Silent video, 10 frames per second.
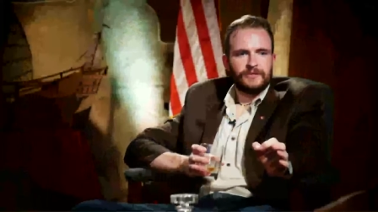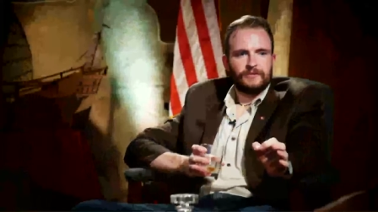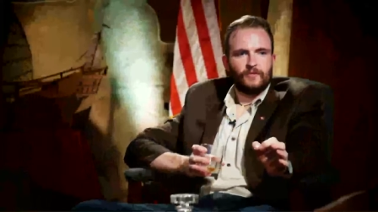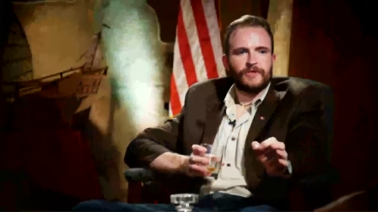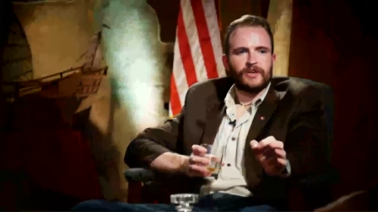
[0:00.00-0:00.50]

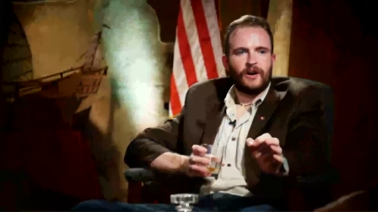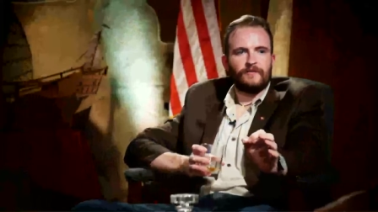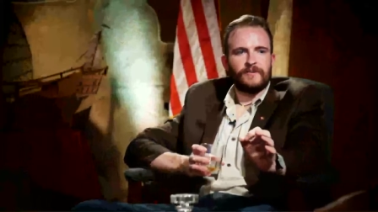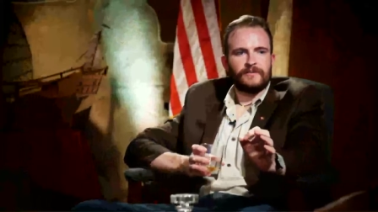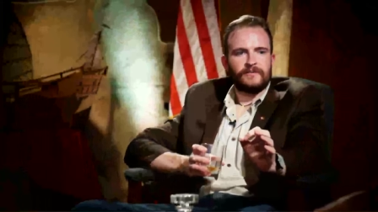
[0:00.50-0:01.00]
when the
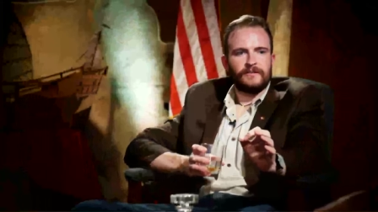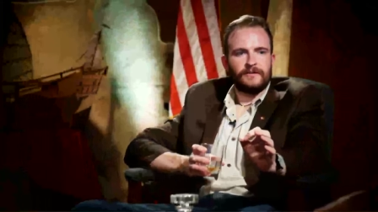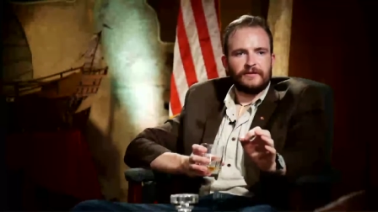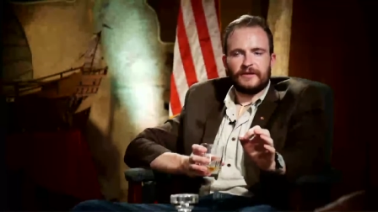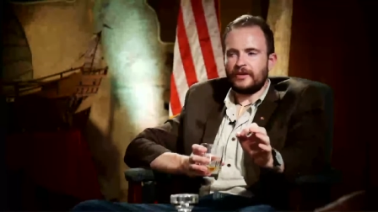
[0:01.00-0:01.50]
COVID,
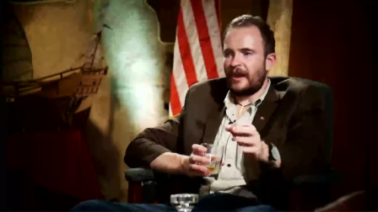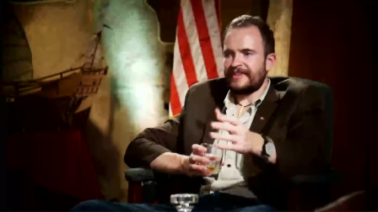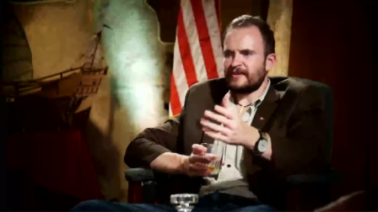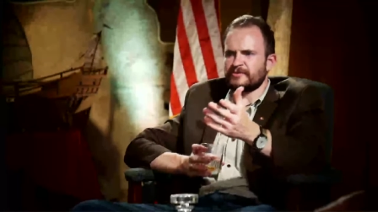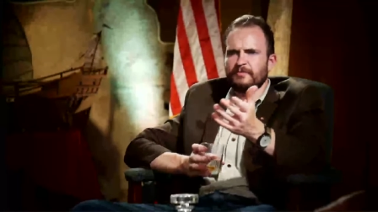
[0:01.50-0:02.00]
you know, I
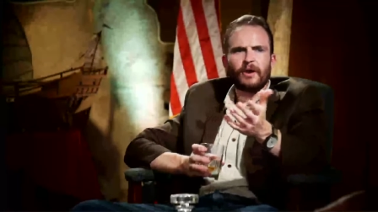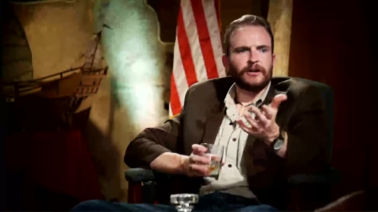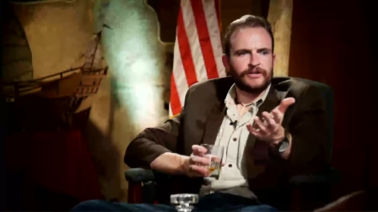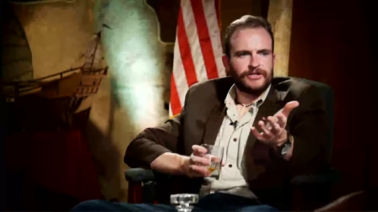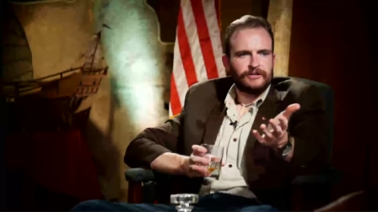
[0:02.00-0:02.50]
think it was
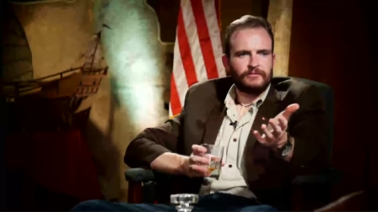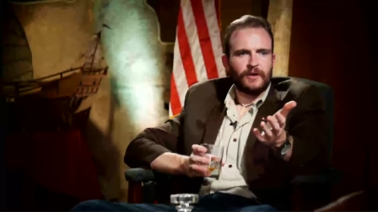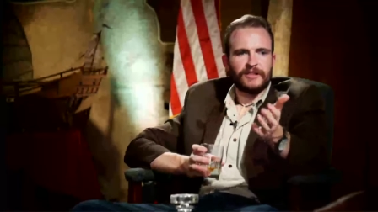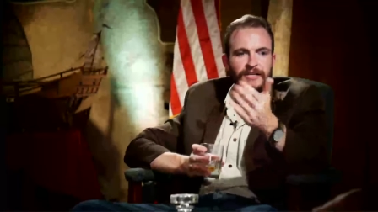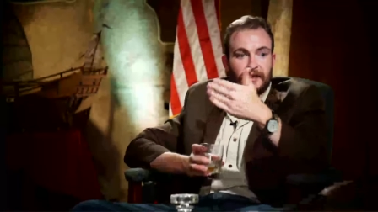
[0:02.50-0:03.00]
March
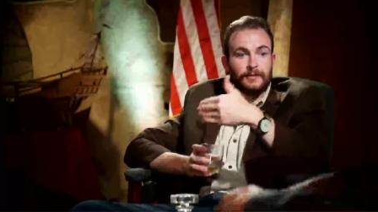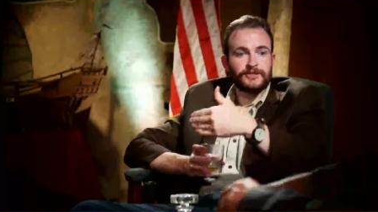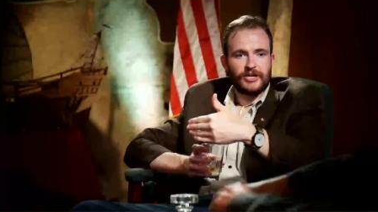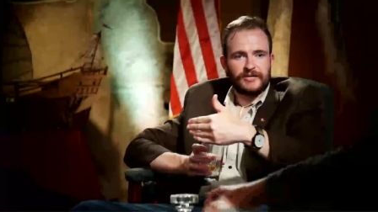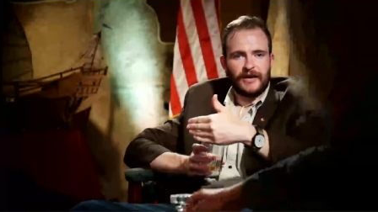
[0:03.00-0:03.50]
when the club yeah. shut down,